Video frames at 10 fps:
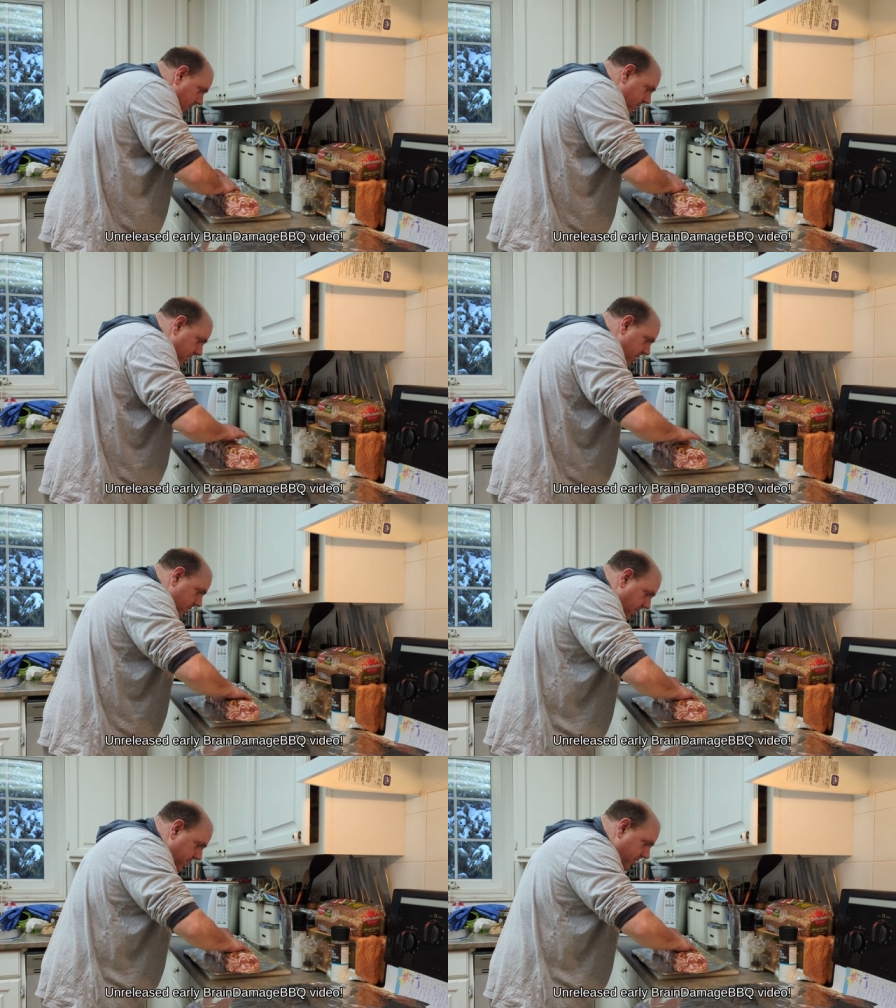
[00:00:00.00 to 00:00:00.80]
It
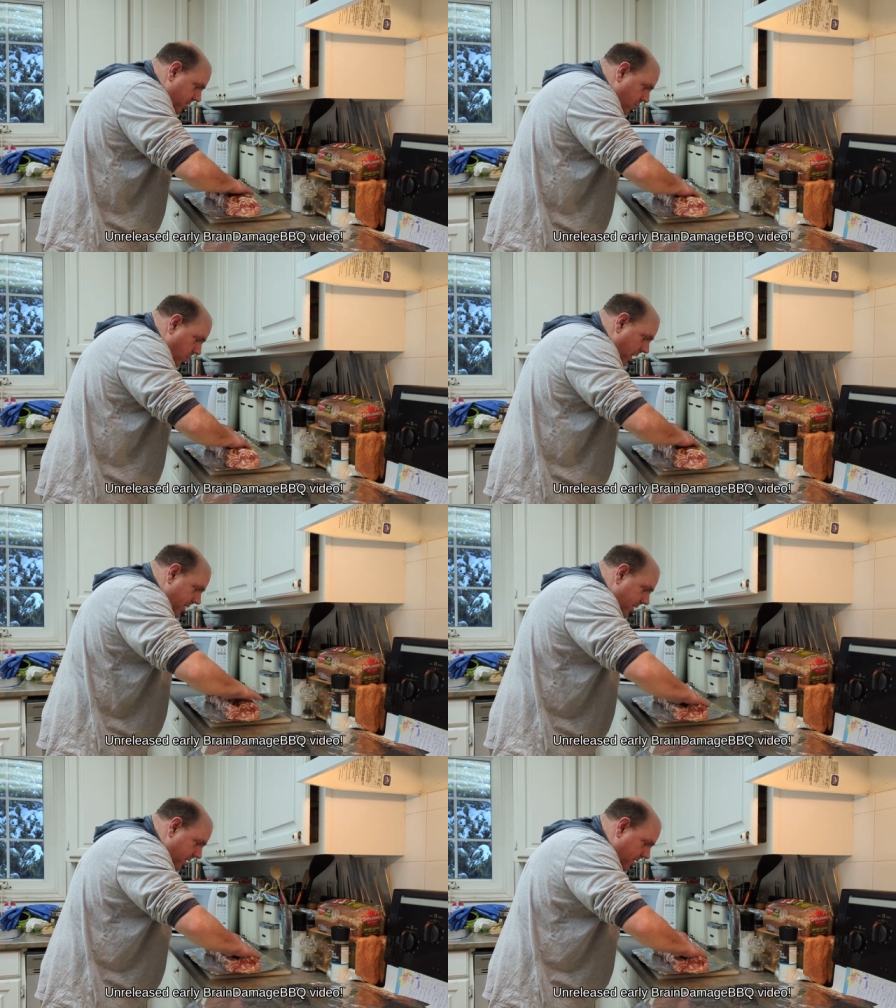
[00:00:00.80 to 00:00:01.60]
doesn't
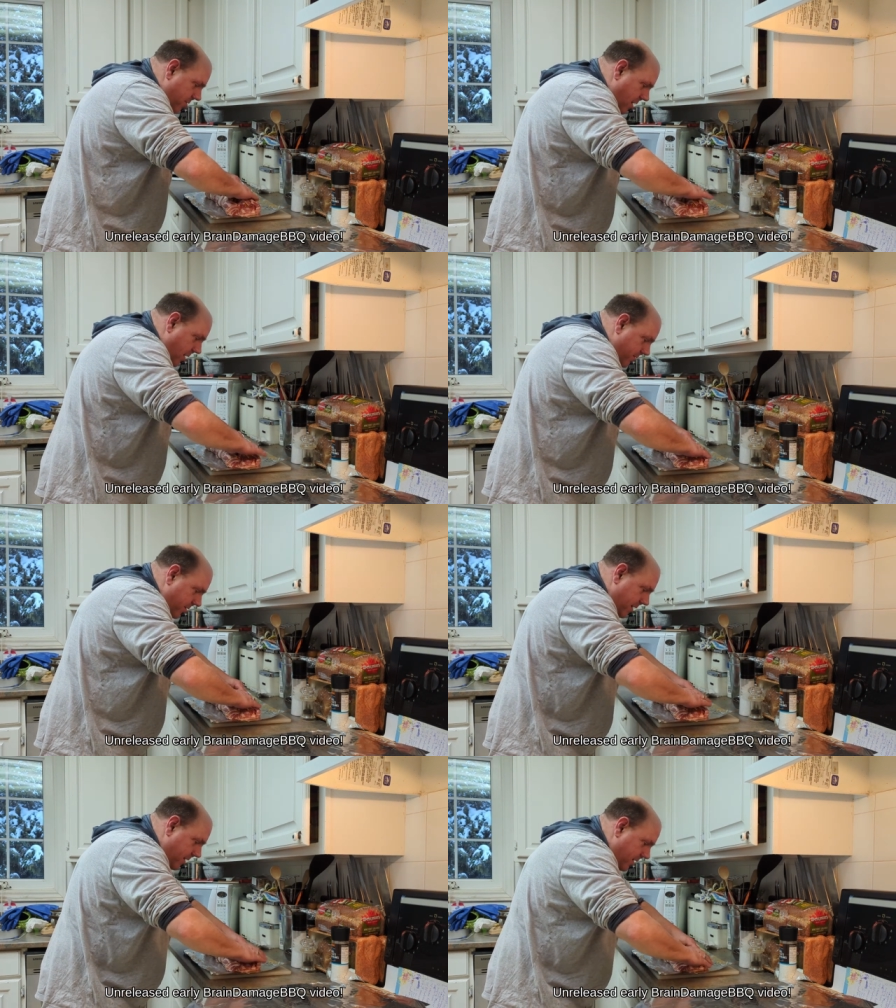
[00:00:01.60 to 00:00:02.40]
quite hit the top
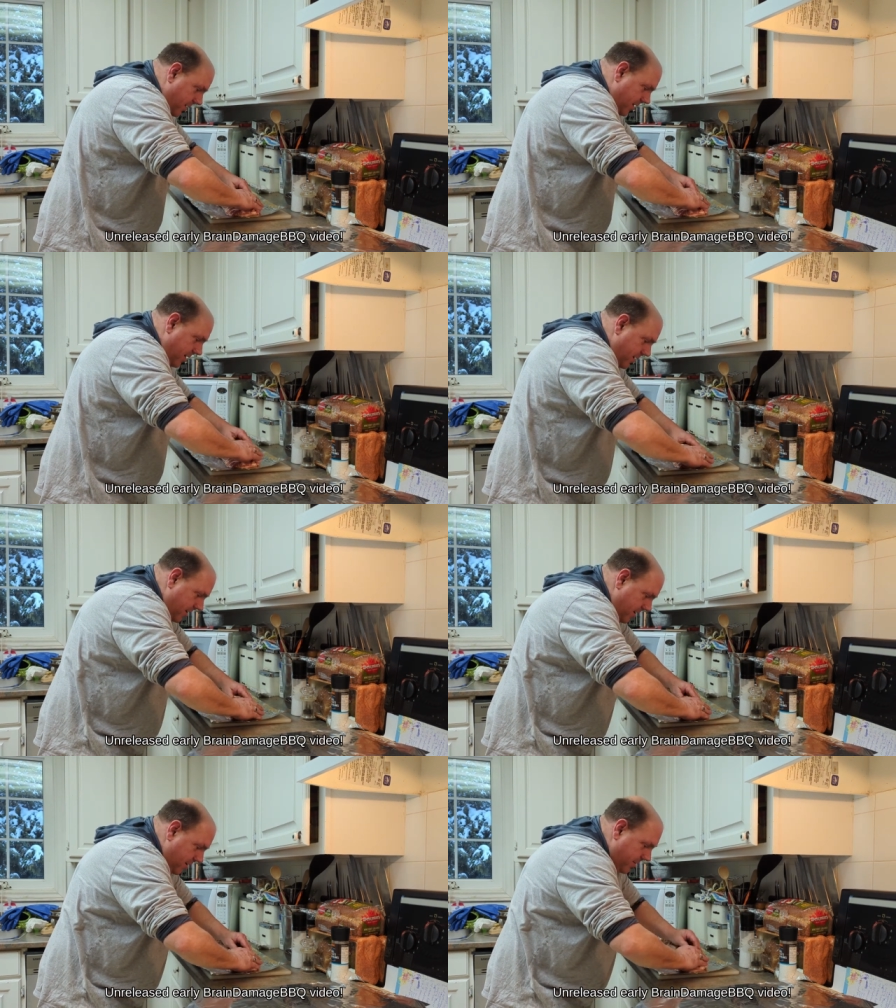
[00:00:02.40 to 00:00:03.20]
of it.
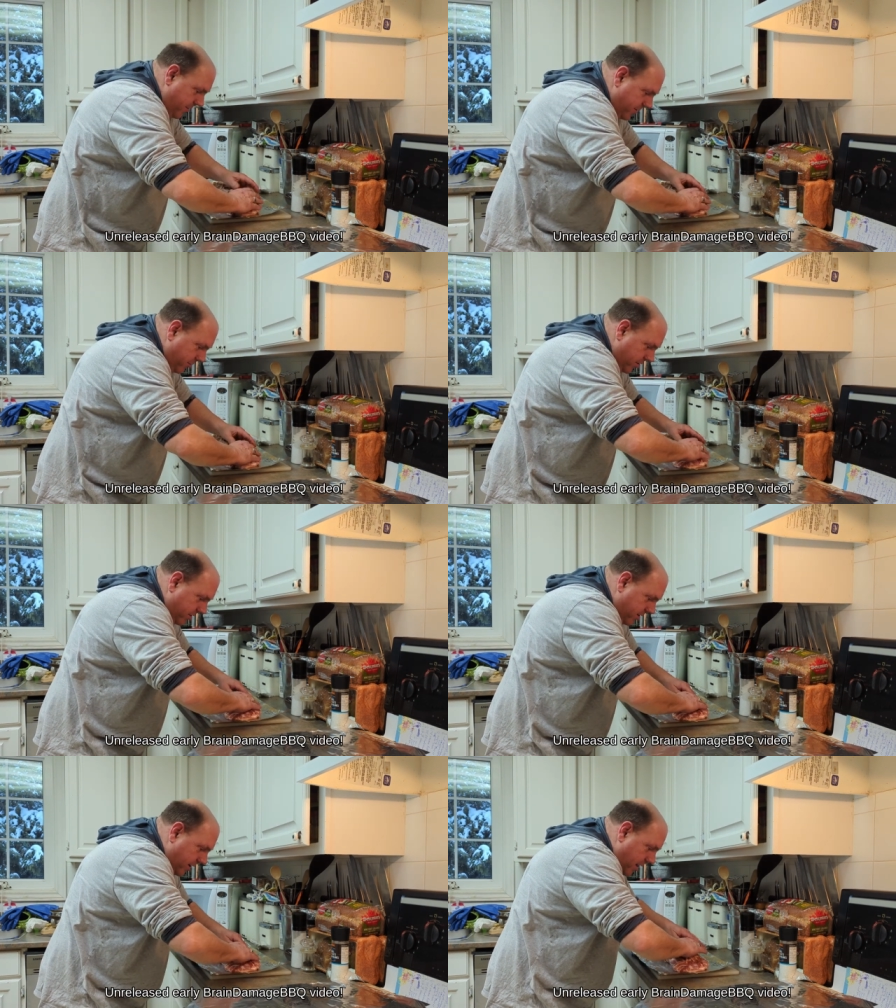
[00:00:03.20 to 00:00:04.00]
But if you squish
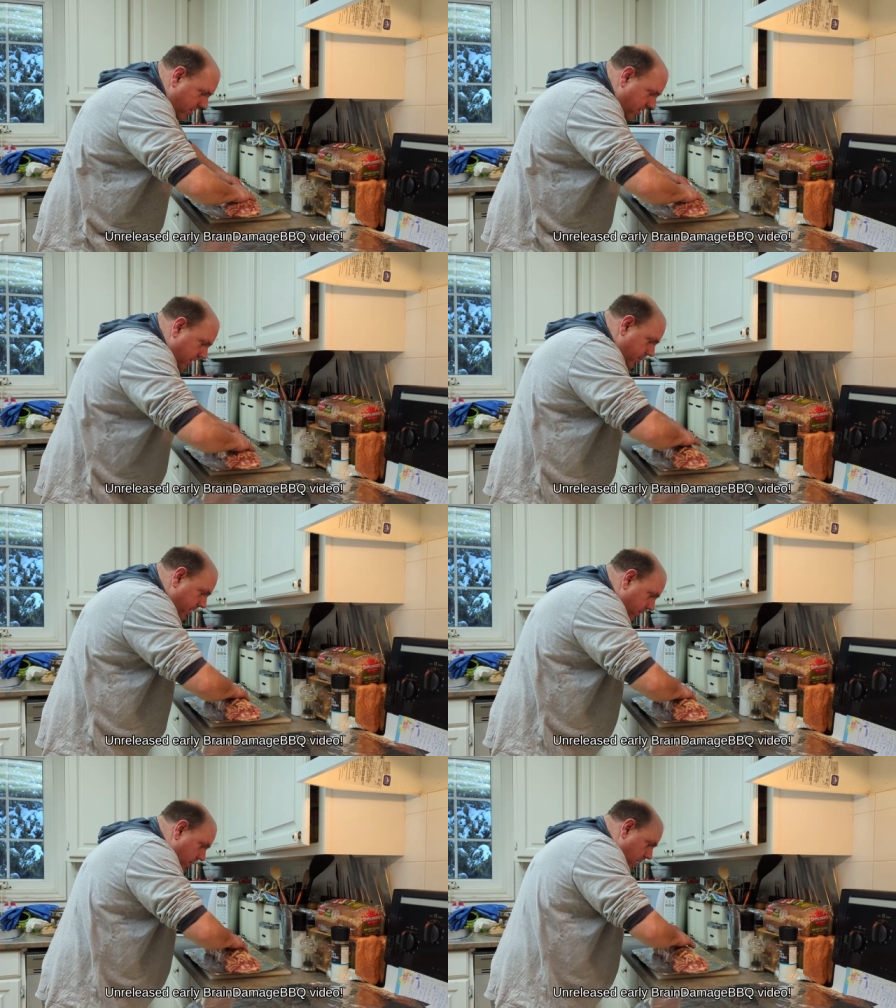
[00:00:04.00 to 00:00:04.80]
it together a little
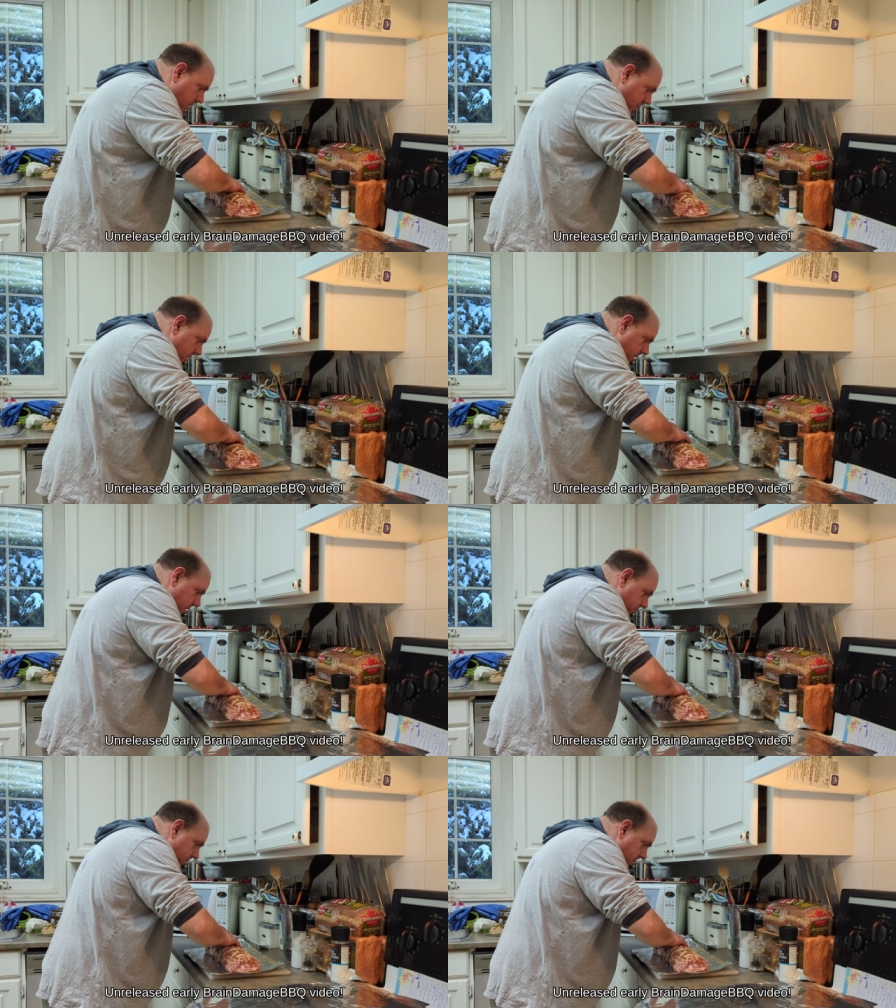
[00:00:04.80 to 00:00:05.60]
bit, it will.
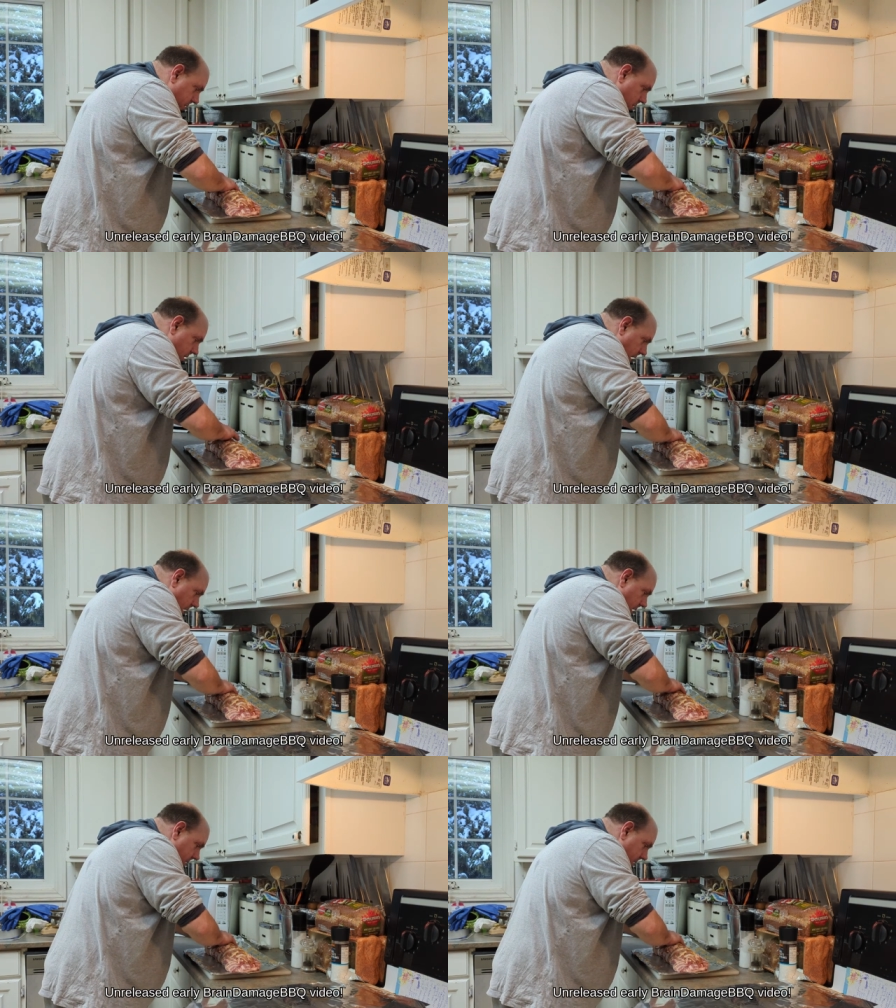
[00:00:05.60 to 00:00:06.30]
It should be okay.